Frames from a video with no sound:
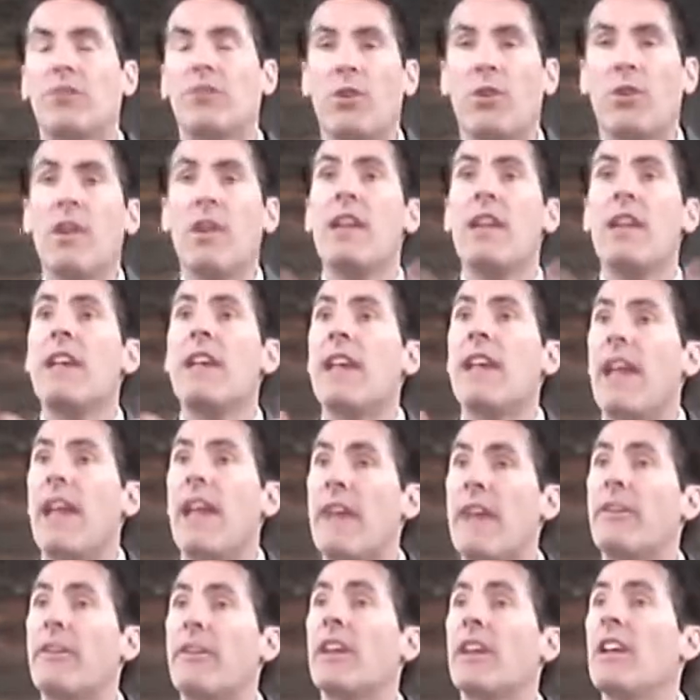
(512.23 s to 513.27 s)
So
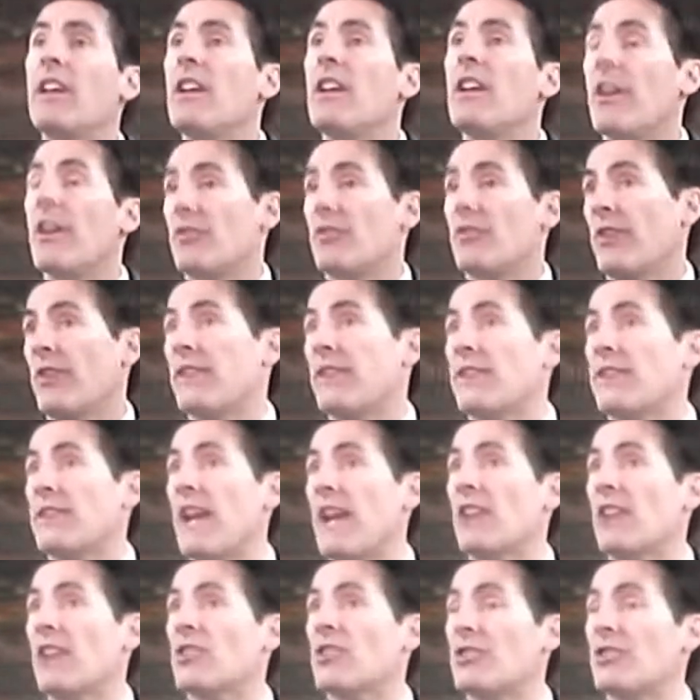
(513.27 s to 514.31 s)
having a
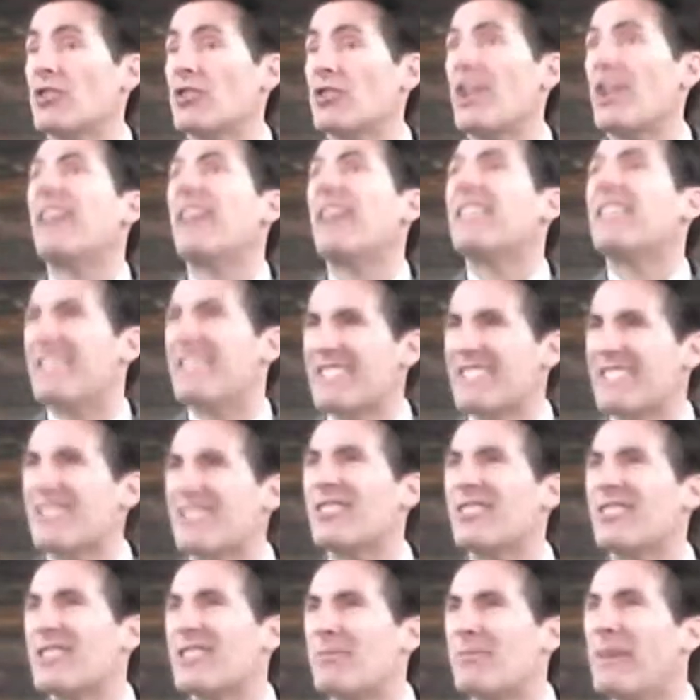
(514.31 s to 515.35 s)
transaction checklist,
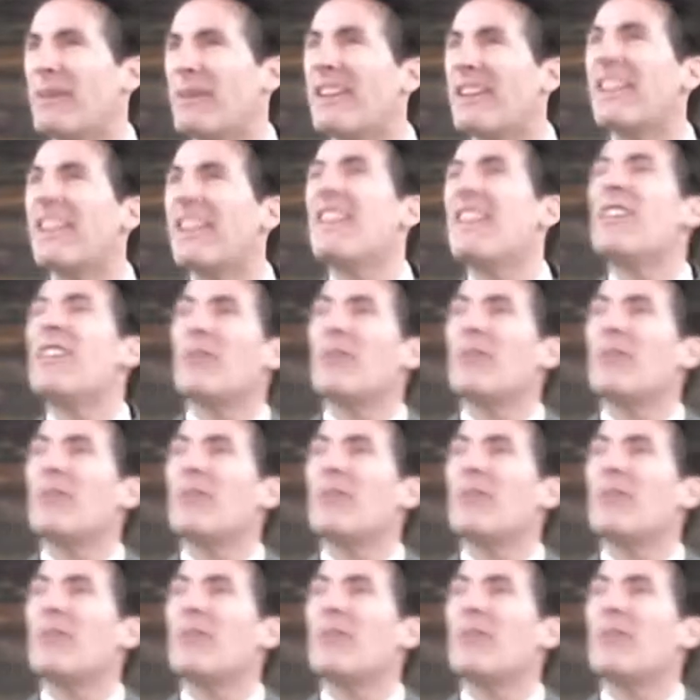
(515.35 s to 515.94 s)
so to speak,